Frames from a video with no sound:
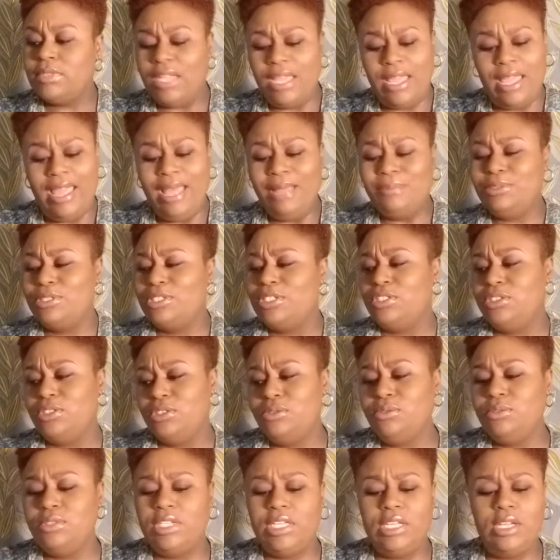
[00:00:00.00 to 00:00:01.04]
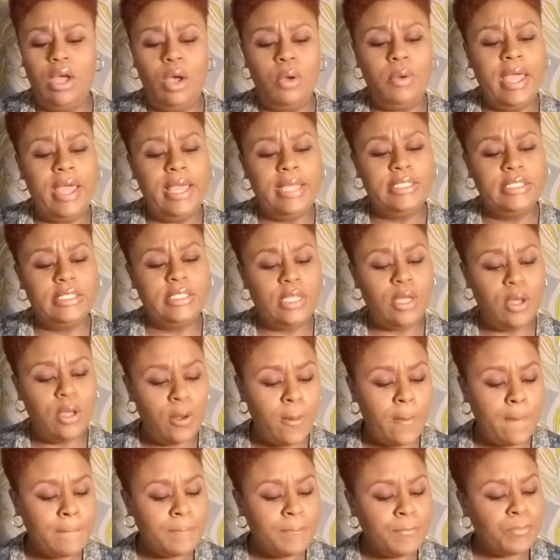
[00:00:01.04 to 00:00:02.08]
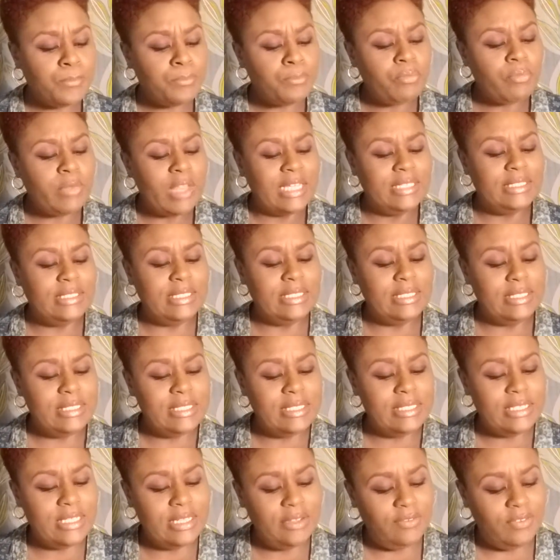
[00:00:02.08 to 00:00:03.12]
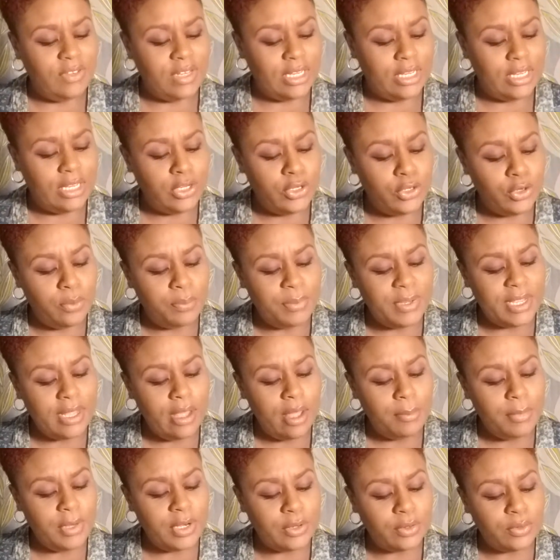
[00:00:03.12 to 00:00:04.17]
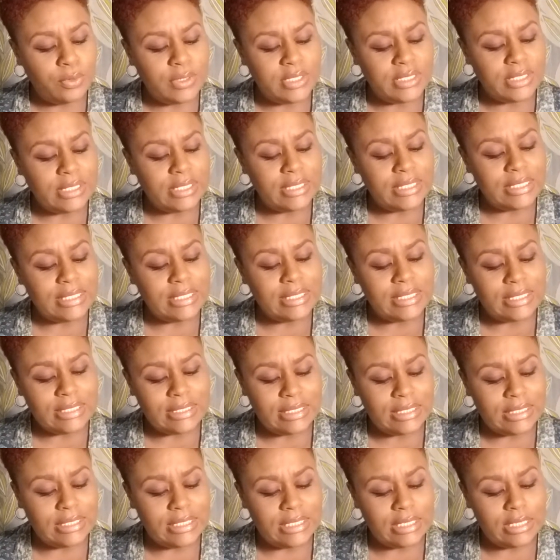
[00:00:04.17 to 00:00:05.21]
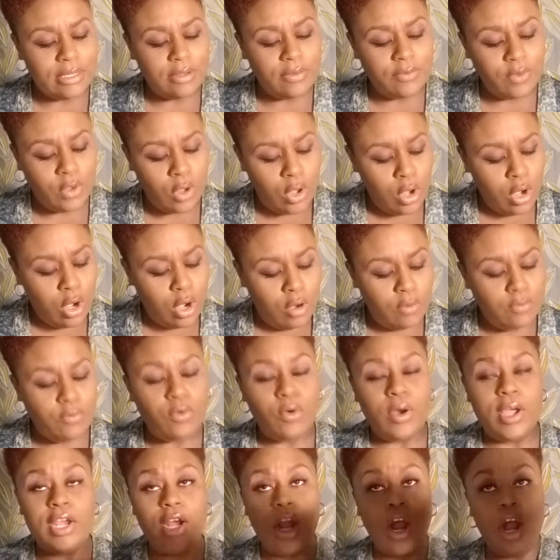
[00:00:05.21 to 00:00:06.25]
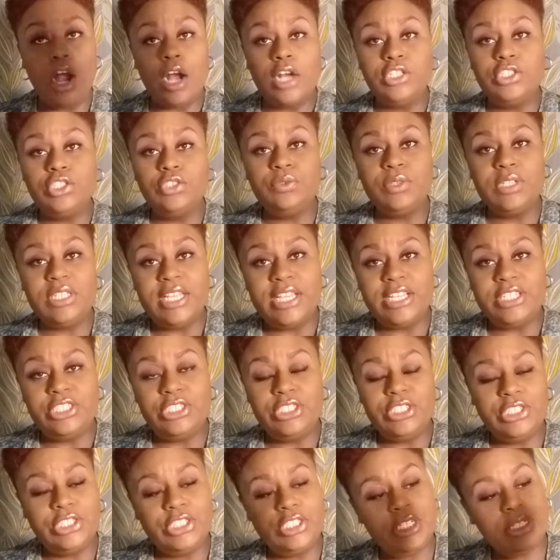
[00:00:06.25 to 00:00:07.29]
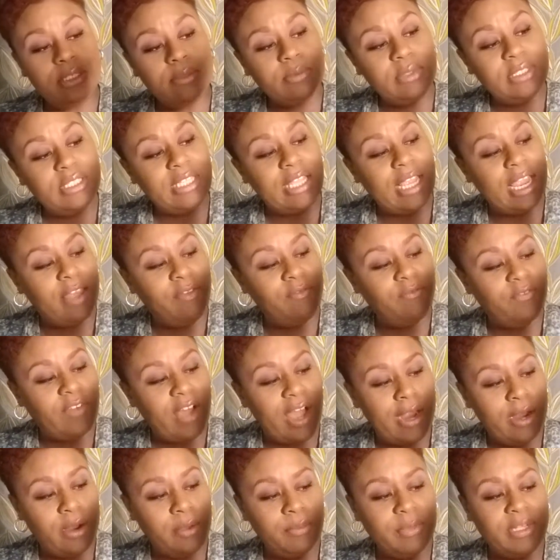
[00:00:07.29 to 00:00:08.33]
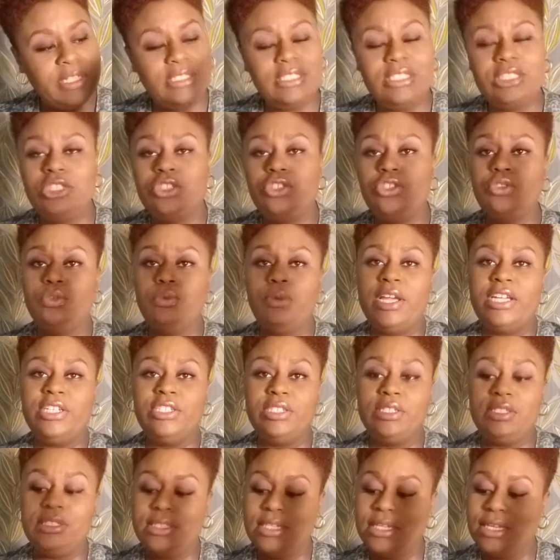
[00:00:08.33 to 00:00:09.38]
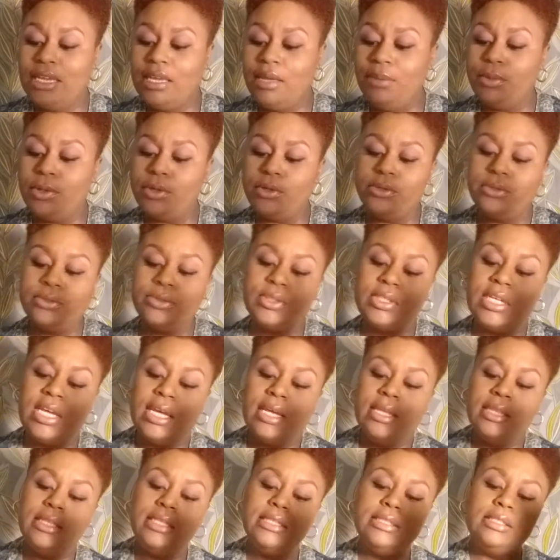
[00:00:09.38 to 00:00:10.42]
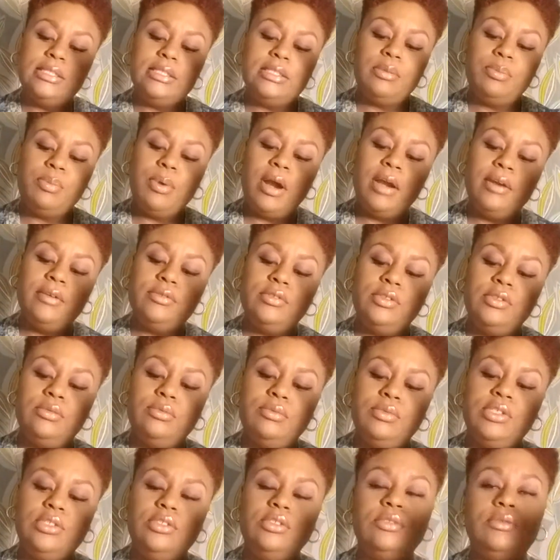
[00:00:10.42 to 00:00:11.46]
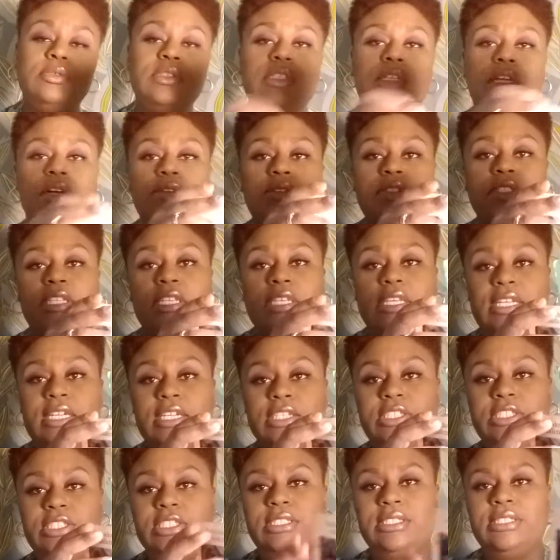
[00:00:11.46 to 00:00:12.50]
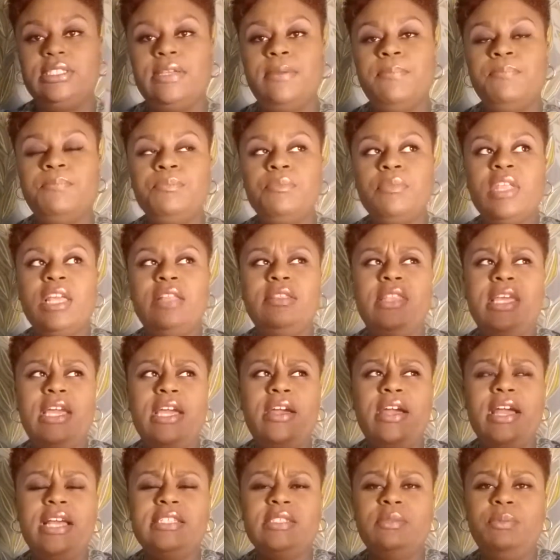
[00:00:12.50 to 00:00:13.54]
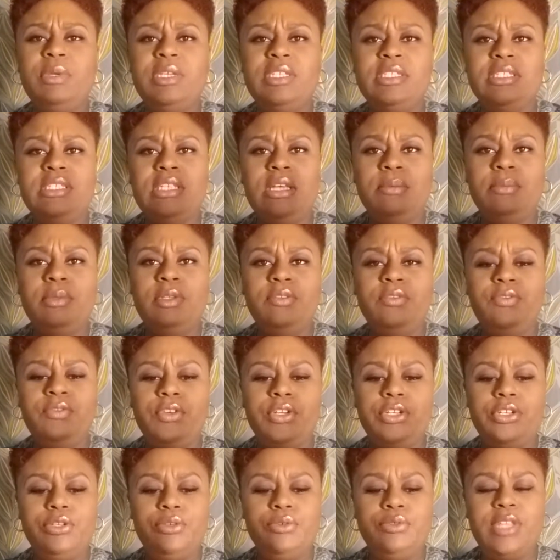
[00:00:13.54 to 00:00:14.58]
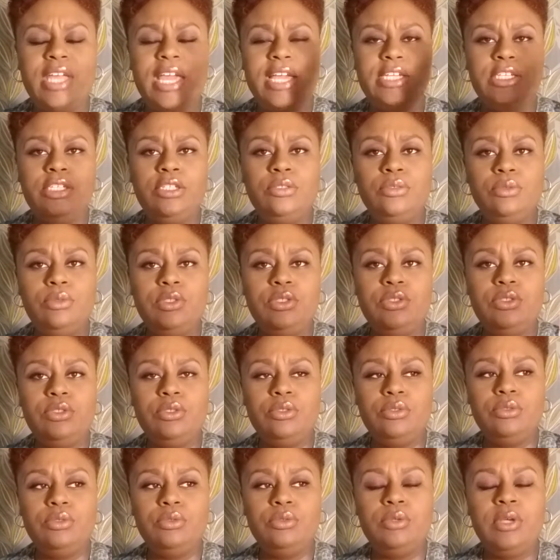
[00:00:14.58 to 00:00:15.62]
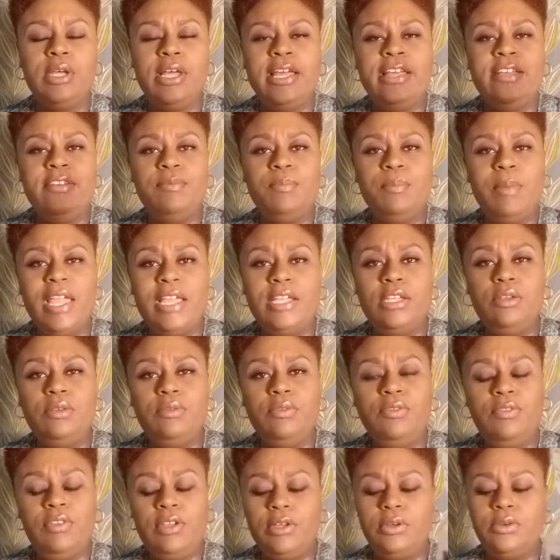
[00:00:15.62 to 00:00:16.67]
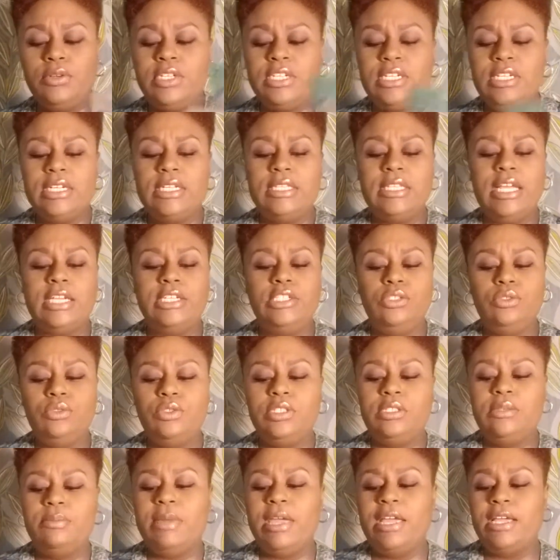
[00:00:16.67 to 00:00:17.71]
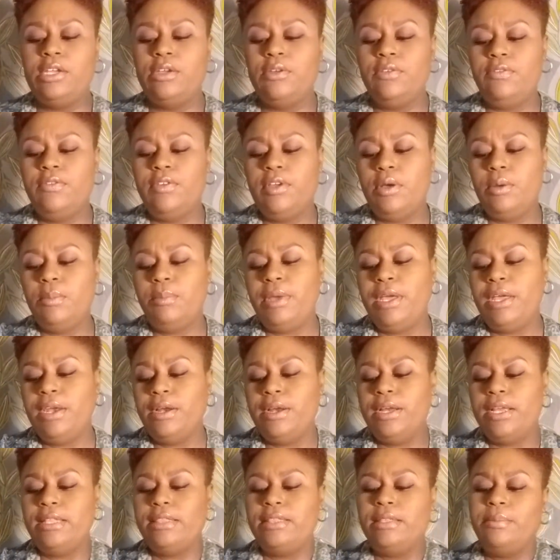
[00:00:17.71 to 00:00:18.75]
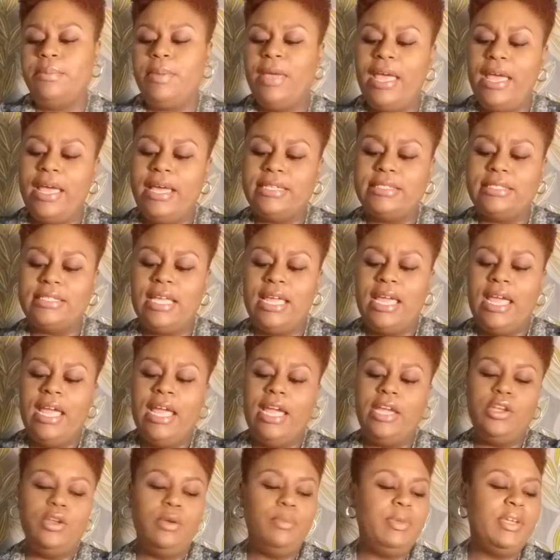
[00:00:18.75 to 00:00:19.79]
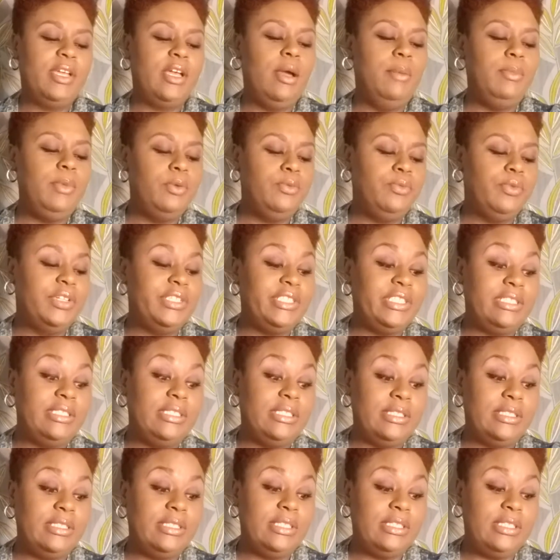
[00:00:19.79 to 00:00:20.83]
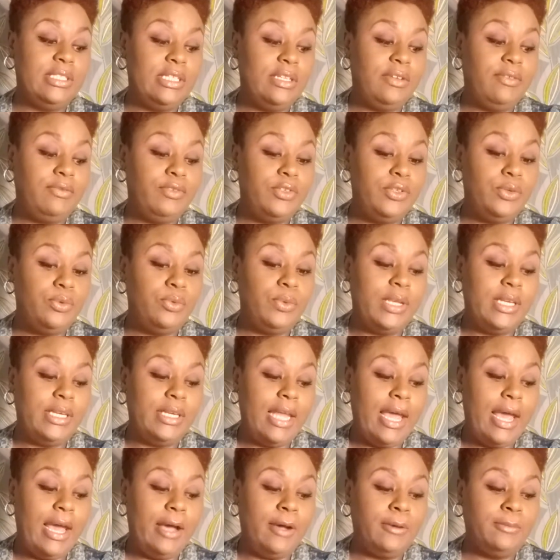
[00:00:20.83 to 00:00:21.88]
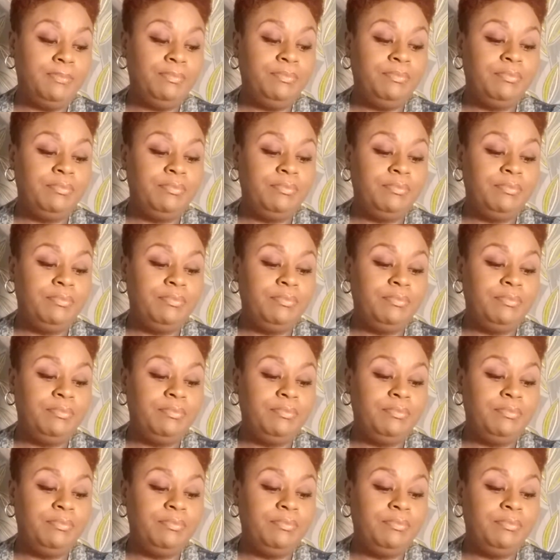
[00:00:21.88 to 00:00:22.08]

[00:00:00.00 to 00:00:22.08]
Absolutely. Okay, so sensitivity. You're becoming increasingly sensitive. Avoid harsh relationships, environments, situations, and chemicals. This is a part of surrendering those addictions. There has been something for you that used to make you feel good, that used to make you feel better in the past, and you're becoming really sensitive to it now.